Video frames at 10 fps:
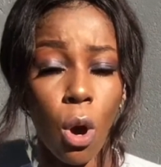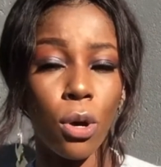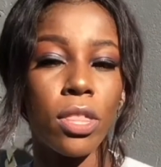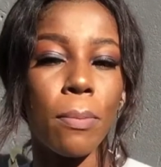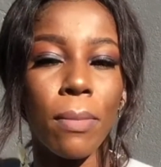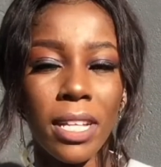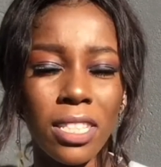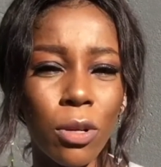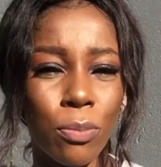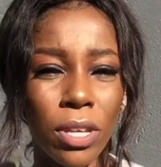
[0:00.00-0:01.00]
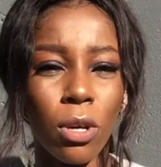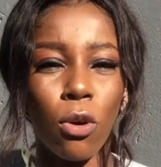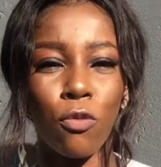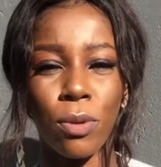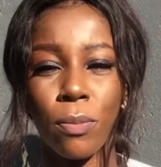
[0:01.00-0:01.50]
on the mental being
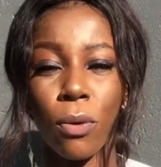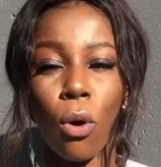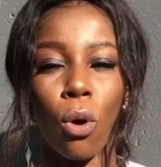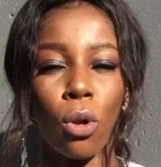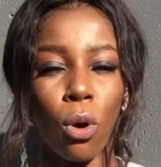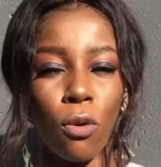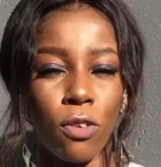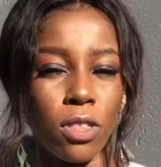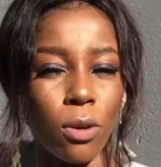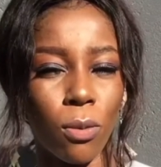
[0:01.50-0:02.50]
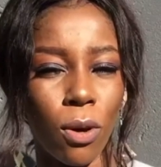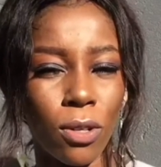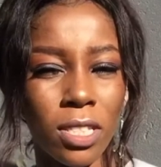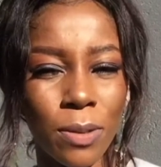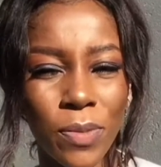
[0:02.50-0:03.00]
of people all over the
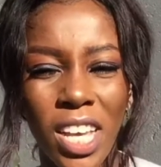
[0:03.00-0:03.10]
world.